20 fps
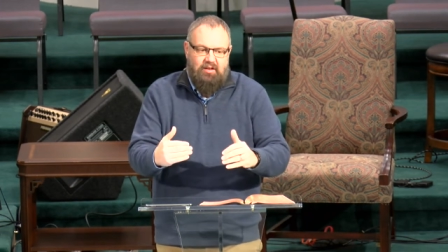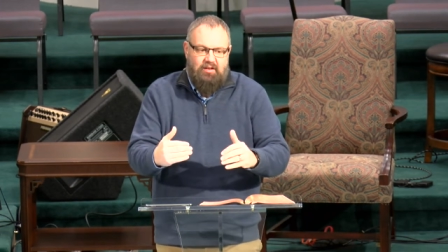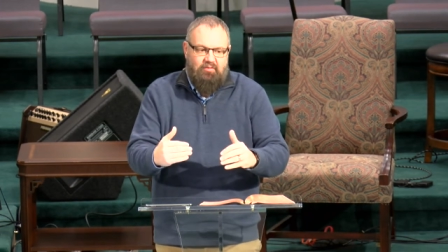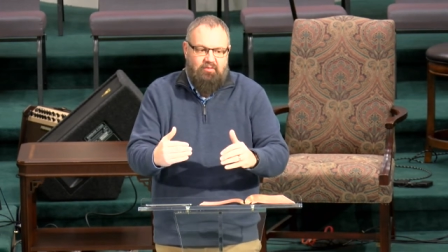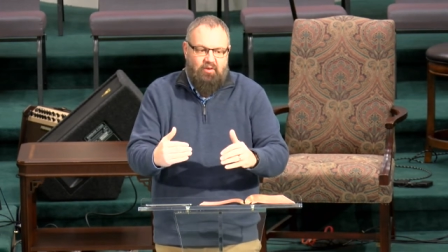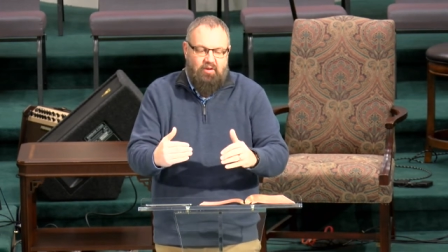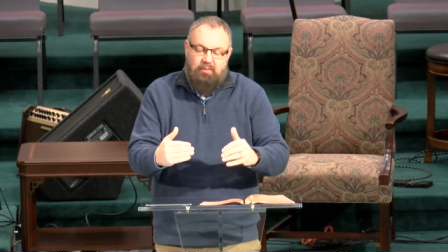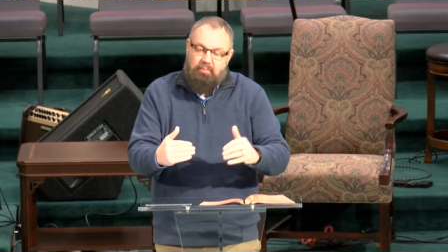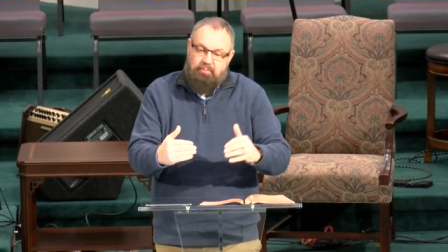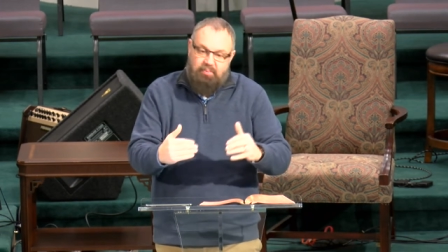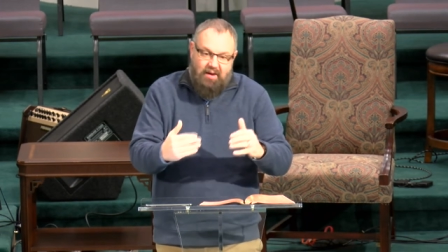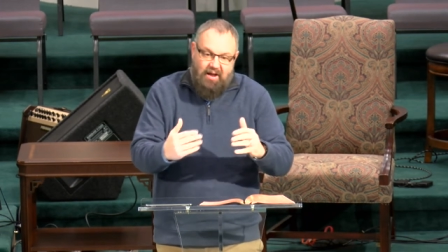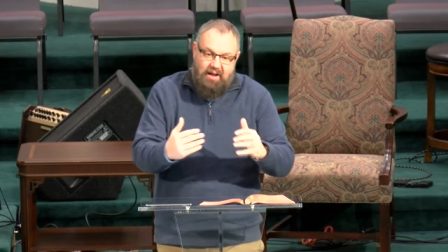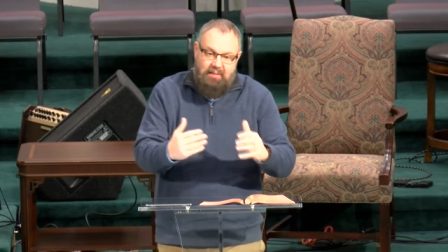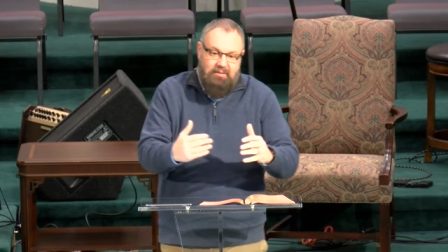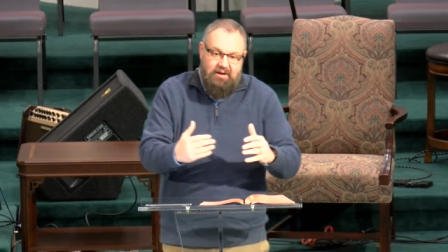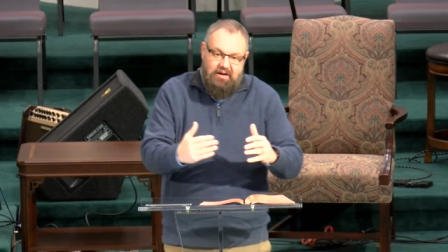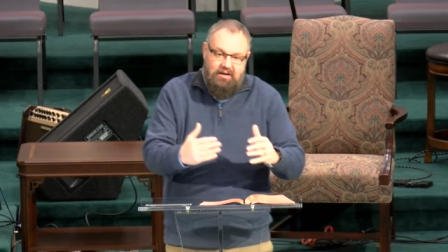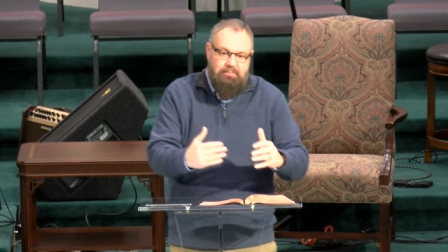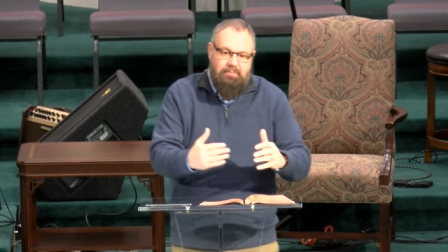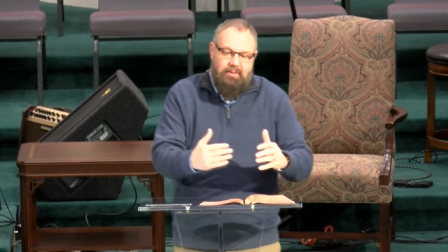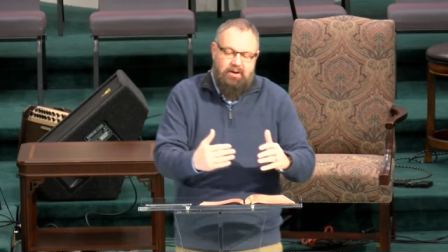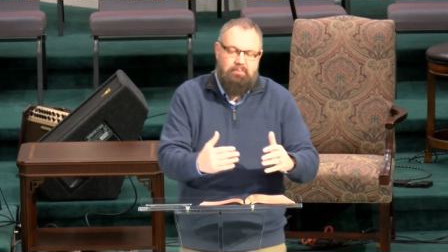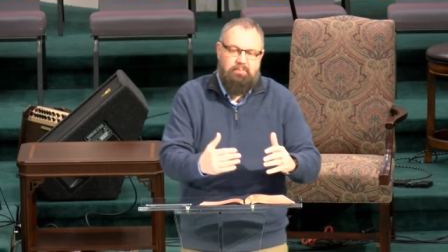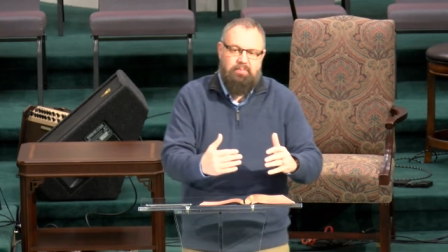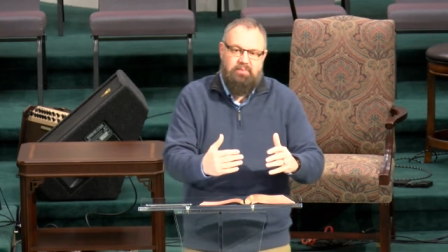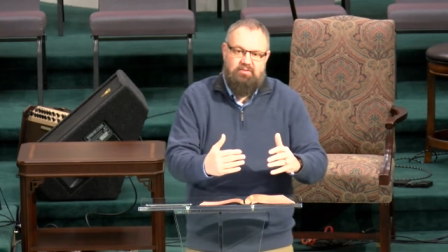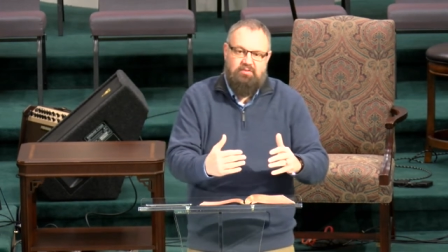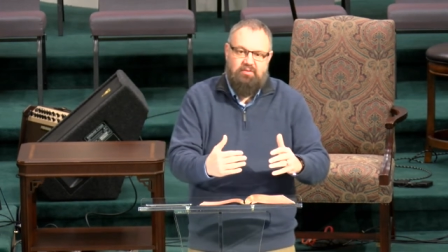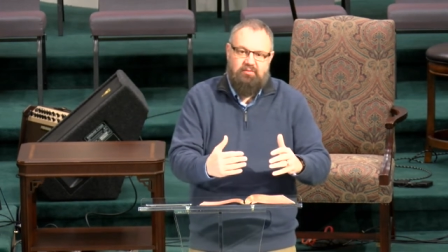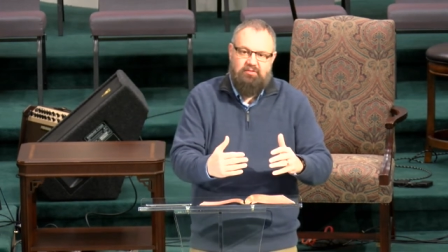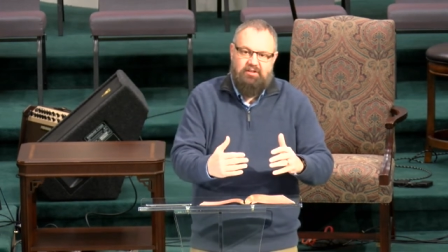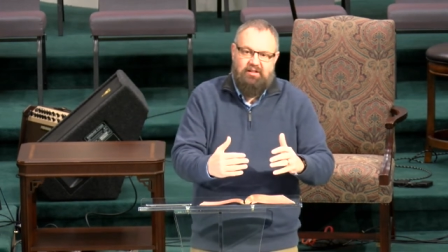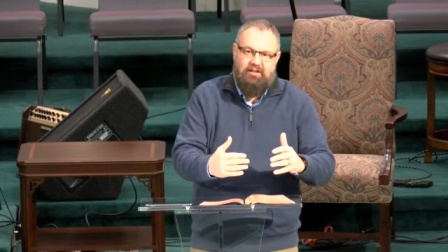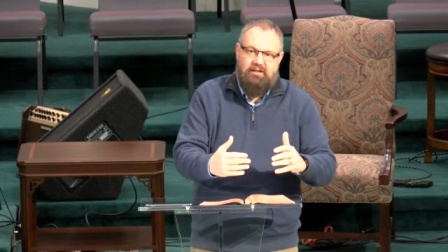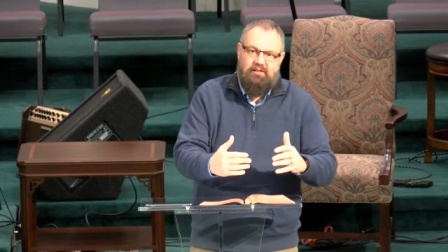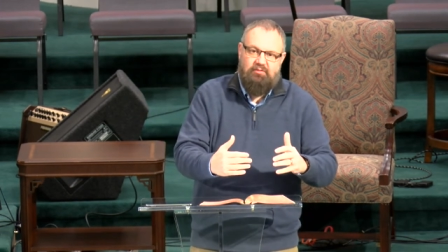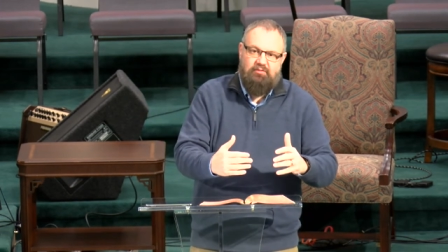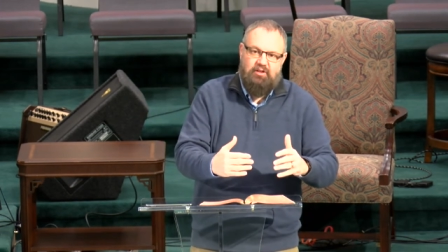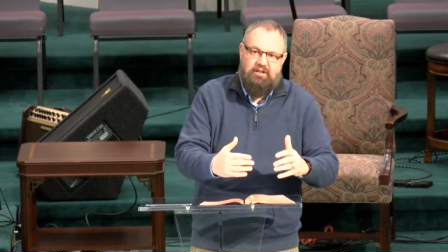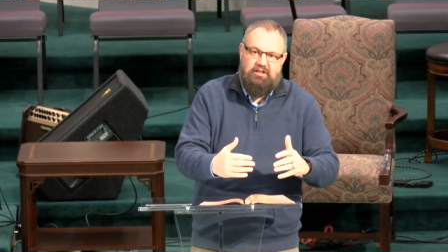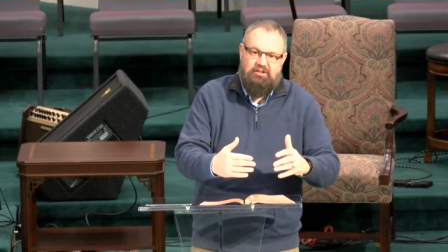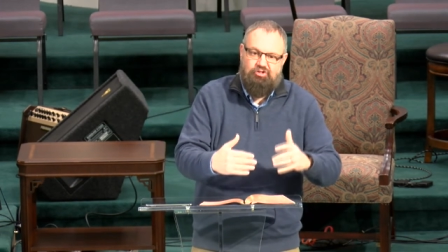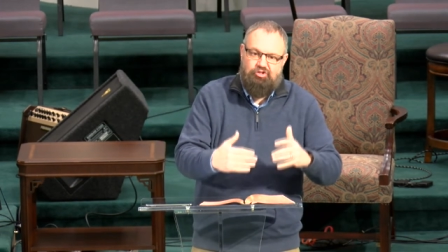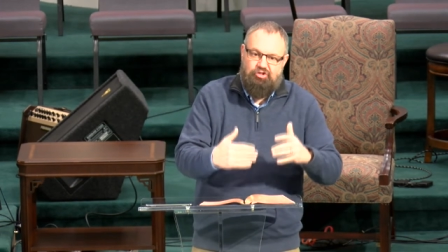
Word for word: for the primary purpose of delivering